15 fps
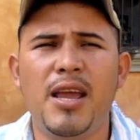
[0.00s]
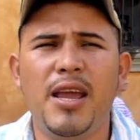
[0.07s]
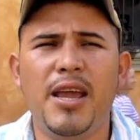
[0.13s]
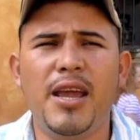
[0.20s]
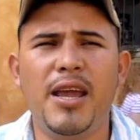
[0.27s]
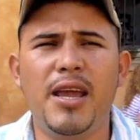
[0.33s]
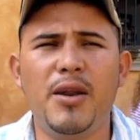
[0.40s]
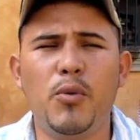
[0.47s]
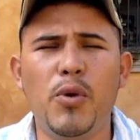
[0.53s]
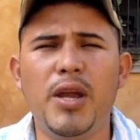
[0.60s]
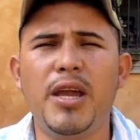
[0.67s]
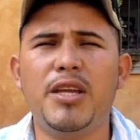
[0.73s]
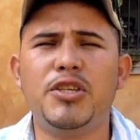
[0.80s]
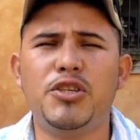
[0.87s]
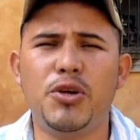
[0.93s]
and we
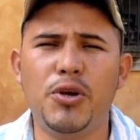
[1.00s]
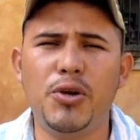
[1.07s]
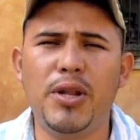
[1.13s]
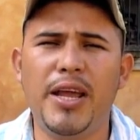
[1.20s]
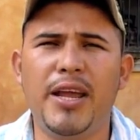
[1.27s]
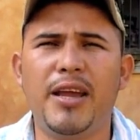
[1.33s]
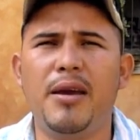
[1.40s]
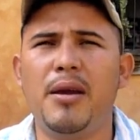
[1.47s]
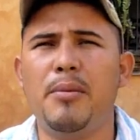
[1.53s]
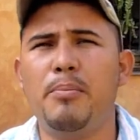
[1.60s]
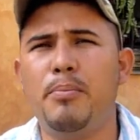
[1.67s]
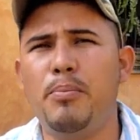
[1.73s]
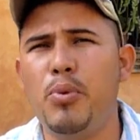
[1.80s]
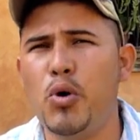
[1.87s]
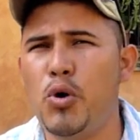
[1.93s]
can show you like a
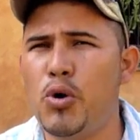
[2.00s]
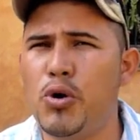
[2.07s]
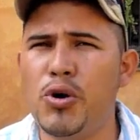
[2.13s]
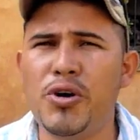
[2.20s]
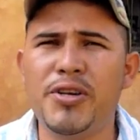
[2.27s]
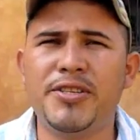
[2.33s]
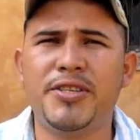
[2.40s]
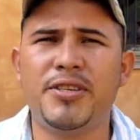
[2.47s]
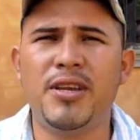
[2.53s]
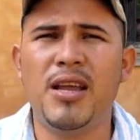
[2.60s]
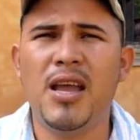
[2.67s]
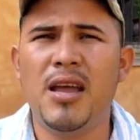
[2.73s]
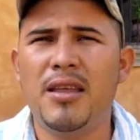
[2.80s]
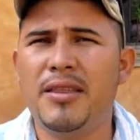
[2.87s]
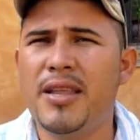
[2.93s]
birds,
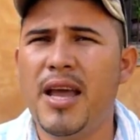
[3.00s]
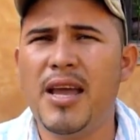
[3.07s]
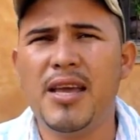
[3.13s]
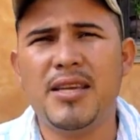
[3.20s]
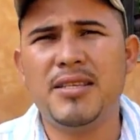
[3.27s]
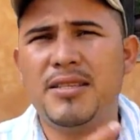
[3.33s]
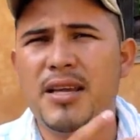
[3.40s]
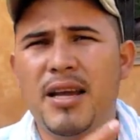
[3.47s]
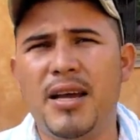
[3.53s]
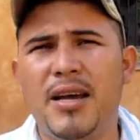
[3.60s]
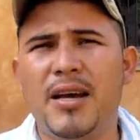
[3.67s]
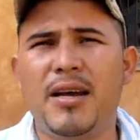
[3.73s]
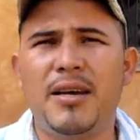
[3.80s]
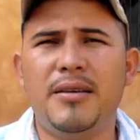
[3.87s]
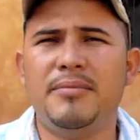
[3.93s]
nice.
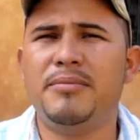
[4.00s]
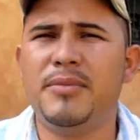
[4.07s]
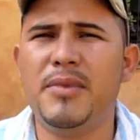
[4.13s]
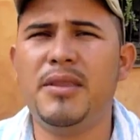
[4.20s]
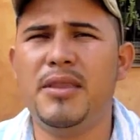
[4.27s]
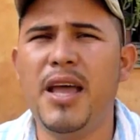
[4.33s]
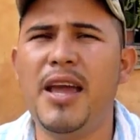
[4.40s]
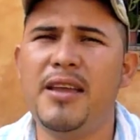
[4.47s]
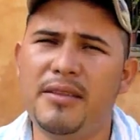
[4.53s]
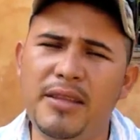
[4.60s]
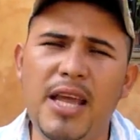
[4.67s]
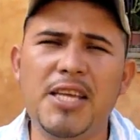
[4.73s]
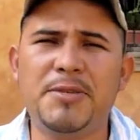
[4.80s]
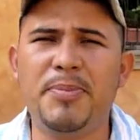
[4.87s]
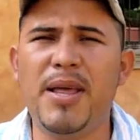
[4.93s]
Uh,
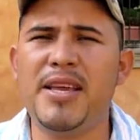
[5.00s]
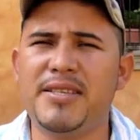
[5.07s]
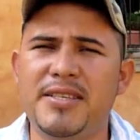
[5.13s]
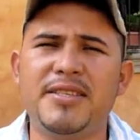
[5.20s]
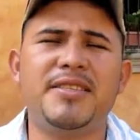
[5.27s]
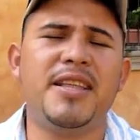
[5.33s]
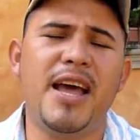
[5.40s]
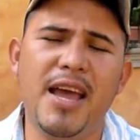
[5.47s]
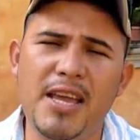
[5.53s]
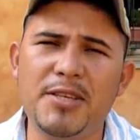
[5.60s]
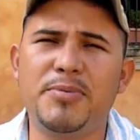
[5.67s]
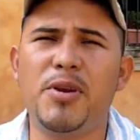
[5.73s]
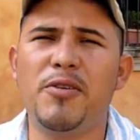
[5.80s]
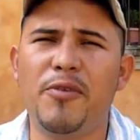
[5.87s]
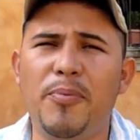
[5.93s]
nice places,
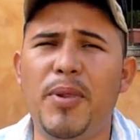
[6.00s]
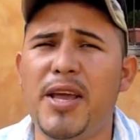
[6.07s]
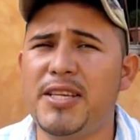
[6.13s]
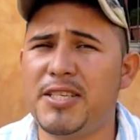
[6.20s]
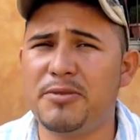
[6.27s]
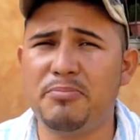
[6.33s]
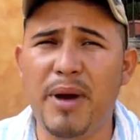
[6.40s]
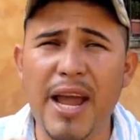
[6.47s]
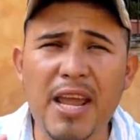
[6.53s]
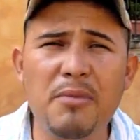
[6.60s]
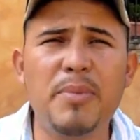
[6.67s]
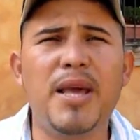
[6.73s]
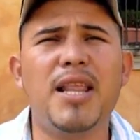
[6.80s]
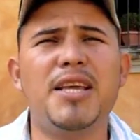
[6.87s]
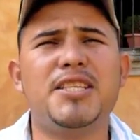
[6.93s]
nice beautiful okay. places.
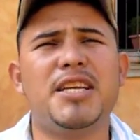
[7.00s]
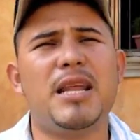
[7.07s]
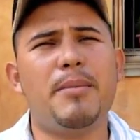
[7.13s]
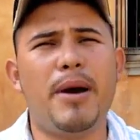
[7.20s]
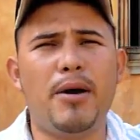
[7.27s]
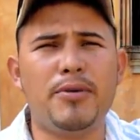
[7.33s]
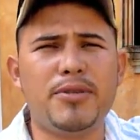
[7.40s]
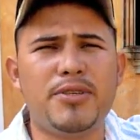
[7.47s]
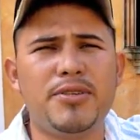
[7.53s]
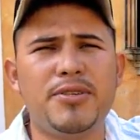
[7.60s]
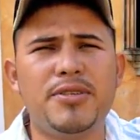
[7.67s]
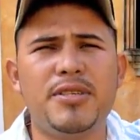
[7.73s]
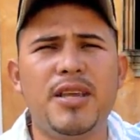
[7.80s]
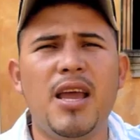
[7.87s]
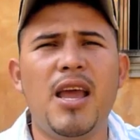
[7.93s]
Mayan village in the
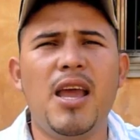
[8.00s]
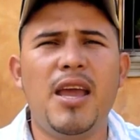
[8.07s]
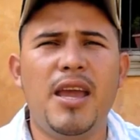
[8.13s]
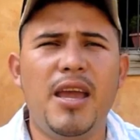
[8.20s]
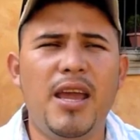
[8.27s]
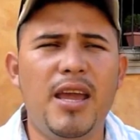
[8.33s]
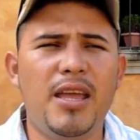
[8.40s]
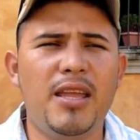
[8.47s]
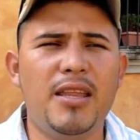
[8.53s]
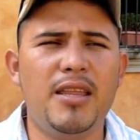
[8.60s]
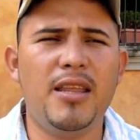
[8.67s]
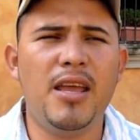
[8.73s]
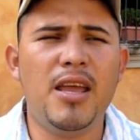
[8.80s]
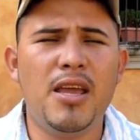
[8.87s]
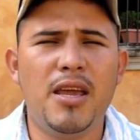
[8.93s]
mountains, okay.
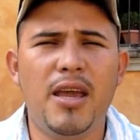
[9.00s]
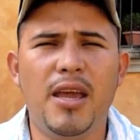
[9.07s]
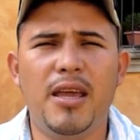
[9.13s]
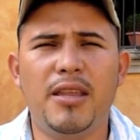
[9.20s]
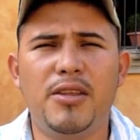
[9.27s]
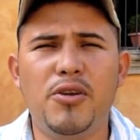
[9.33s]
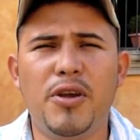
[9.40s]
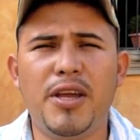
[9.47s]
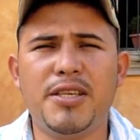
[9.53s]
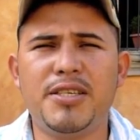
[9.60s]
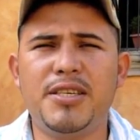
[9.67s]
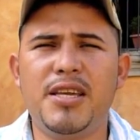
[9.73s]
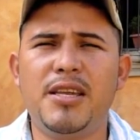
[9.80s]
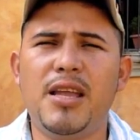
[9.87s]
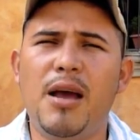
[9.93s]
and and you can
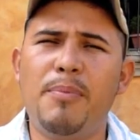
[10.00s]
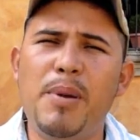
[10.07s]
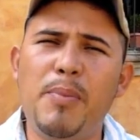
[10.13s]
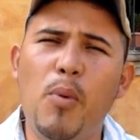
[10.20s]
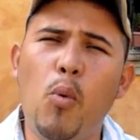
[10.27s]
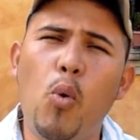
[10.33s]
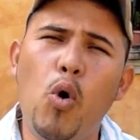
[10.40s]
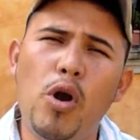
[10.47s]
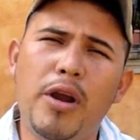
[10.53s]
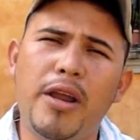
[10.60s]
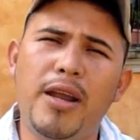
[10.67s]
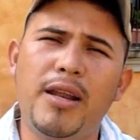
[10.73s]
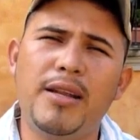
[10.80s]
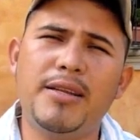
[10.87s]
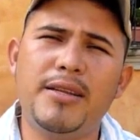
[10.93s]
see that people work
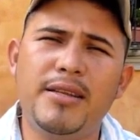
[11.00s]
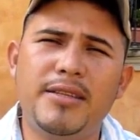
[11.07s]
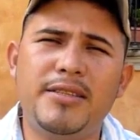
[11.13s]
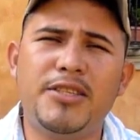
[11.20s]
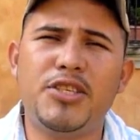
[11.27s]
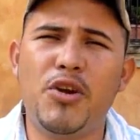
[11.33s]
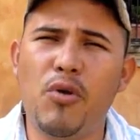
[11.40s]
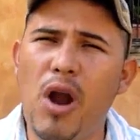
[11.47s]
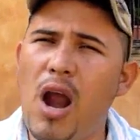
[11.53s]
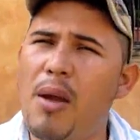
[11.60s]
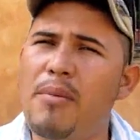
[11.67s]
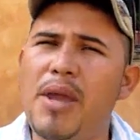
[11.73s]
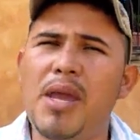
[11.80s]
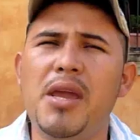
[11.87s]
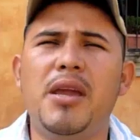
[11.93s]
in
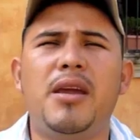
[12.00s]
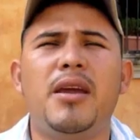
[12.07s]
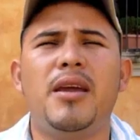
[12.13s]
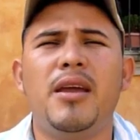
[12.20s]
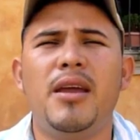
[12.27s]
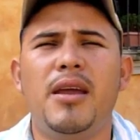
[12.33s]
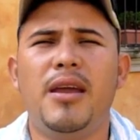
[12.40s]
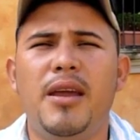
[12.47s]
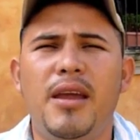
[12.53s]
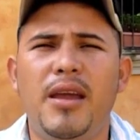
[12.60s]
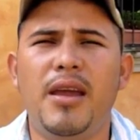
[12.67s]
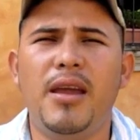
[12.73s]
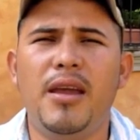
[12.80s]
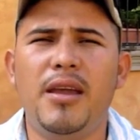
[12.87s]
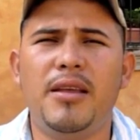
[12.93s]
ceramic,
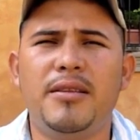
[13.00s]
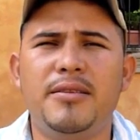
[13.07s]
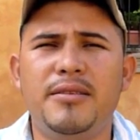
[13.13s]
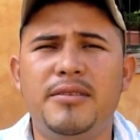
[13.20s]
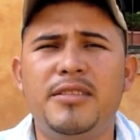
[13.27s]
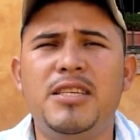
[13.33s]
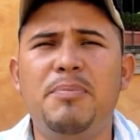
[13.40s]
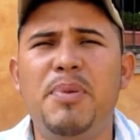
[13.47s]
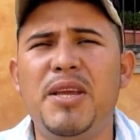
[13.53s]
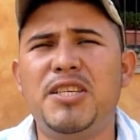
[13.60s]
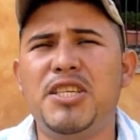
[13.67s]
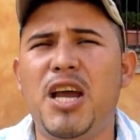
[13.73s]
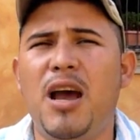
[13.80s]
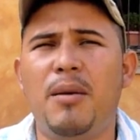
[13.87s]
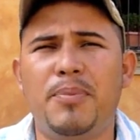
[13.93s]
uh, typic
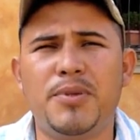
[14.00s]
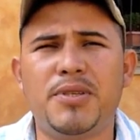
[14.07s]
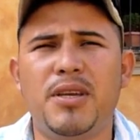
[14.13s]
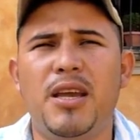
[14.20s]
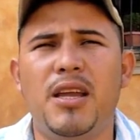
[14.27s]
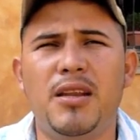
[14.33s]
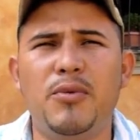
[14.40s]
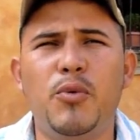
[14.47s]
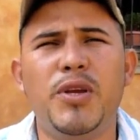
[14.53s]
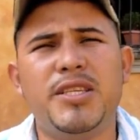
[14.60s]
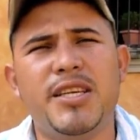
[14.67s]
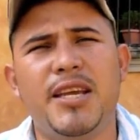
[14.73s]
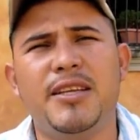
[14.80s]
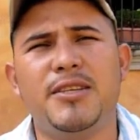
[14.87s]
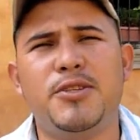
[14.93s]
jobs, and okay. we
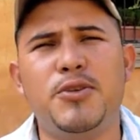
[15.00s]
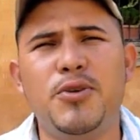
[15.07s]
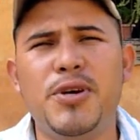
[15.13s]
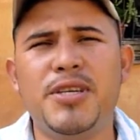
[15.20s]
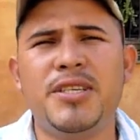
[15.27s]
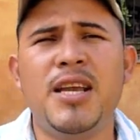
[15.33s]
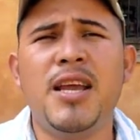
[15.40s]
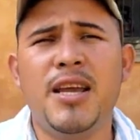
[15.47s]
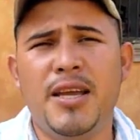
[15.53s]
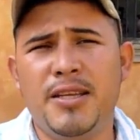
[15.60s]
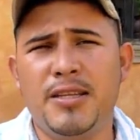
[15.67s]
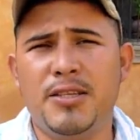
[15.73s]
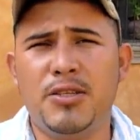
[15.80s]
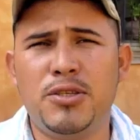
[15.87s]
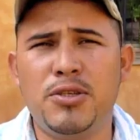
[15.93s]
take the tourists, and
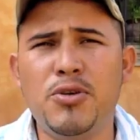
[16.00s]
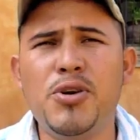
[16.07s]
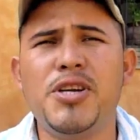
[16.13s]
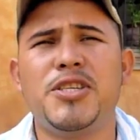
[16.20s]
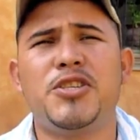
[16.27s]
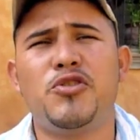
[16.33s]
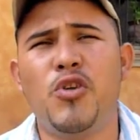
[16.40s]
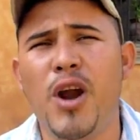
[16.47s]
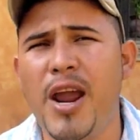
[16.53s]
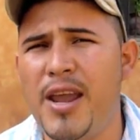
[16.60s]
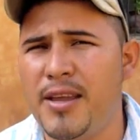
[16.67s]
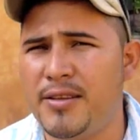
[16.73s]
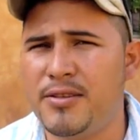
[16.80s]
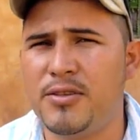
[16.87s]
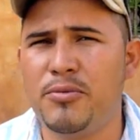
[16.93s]
the tourists try
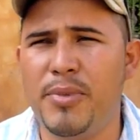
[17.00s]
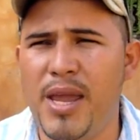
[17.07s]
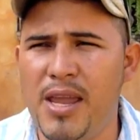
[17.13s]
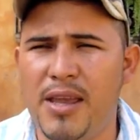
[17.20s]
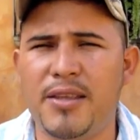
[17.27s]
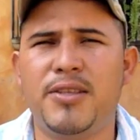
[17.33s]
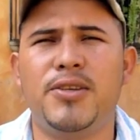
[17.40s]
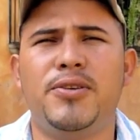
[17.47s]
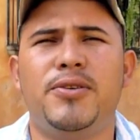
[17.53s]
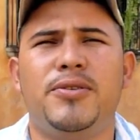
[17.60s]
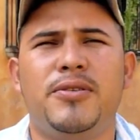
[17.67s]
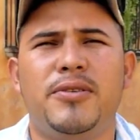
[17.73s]
it to make it too.